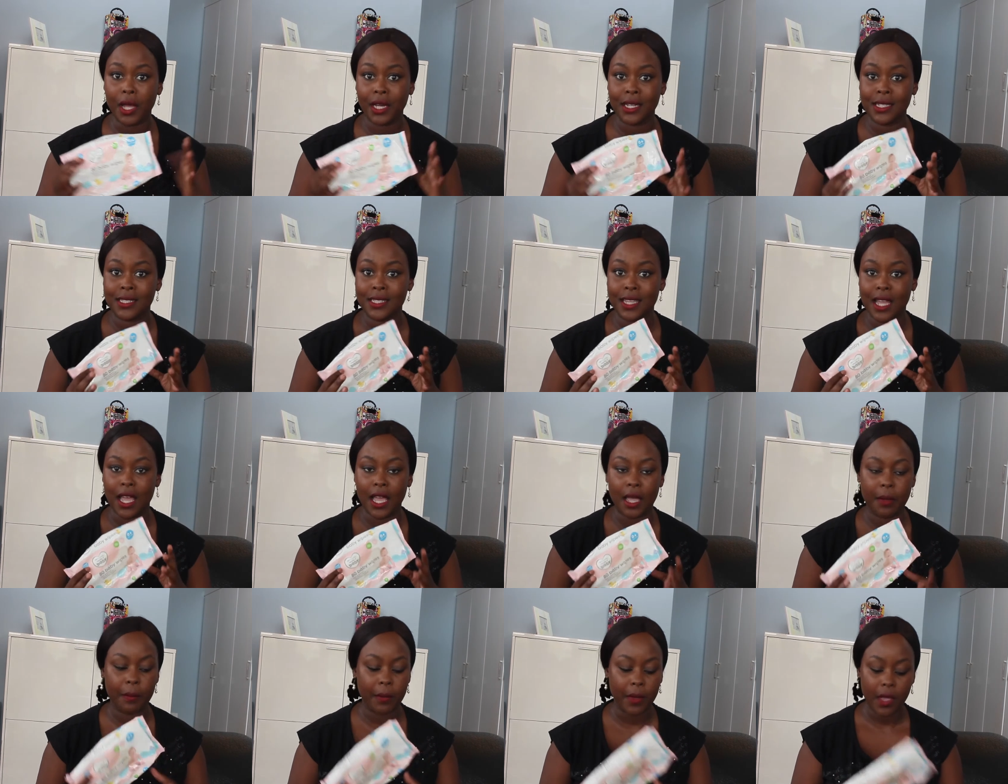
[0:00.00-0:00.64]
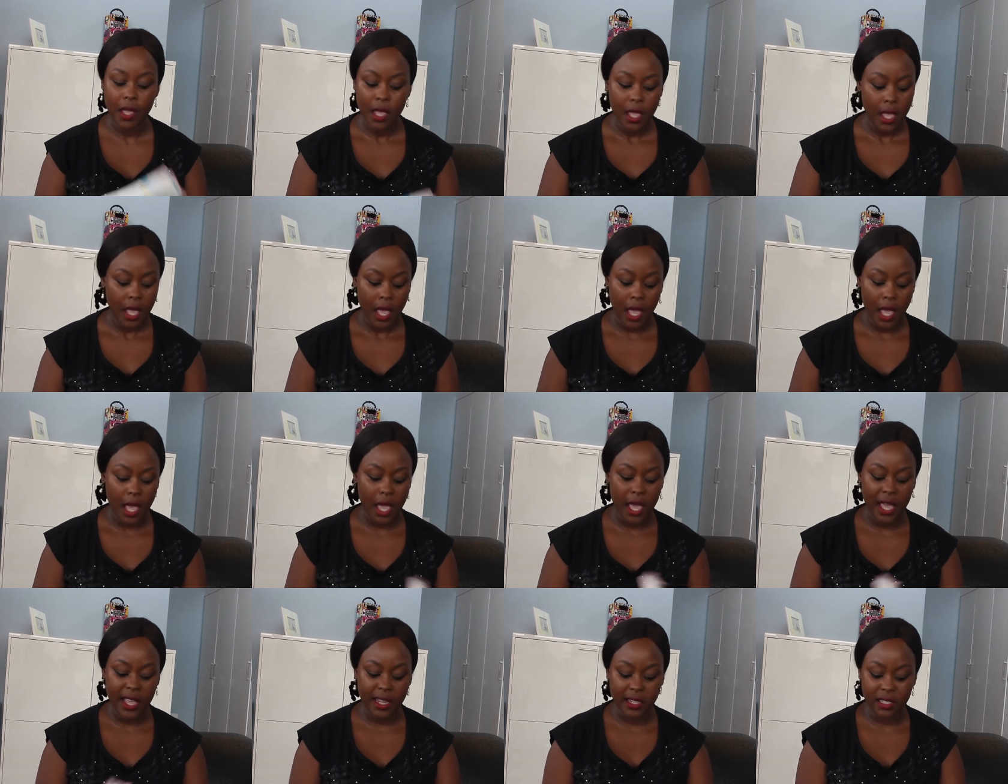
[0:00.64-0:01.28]
at a time
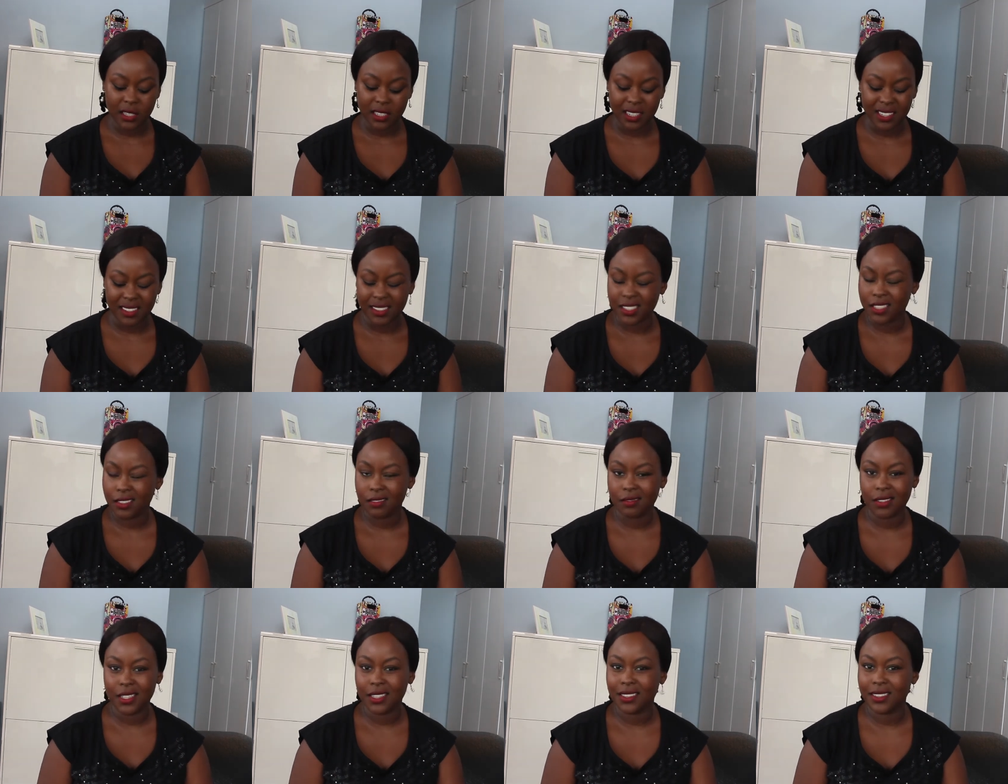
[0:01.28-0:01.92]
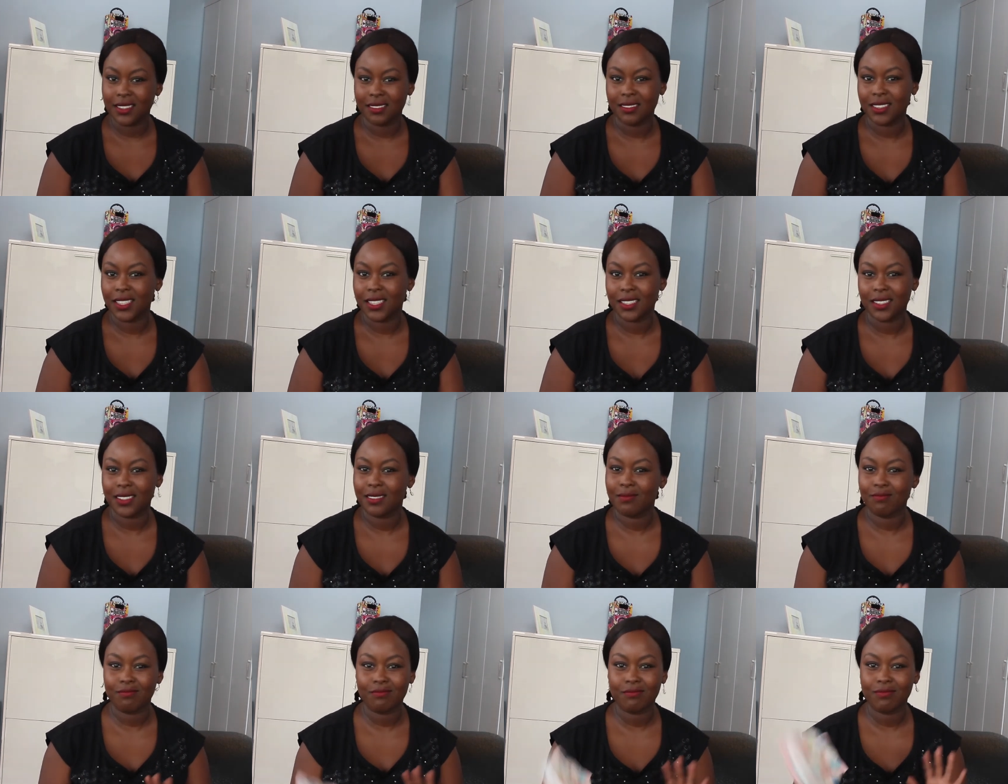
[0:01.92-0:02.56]
and it,